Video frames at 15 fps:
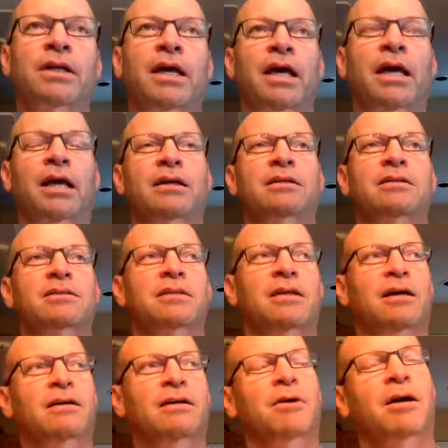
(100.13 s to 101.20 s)
and
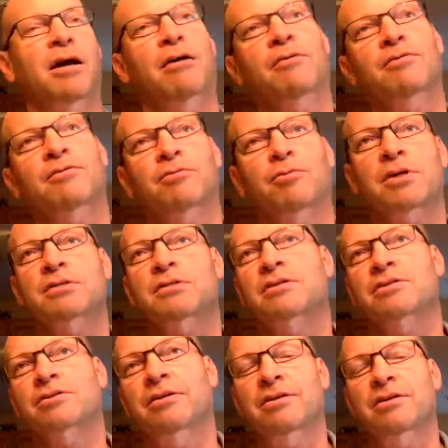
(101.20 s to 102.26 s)
um, our health wasn't
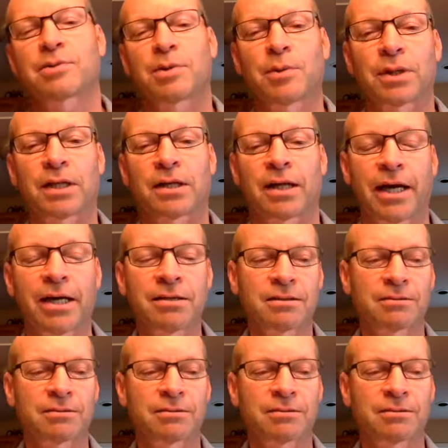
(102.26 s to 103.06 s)
as good as we would have liked.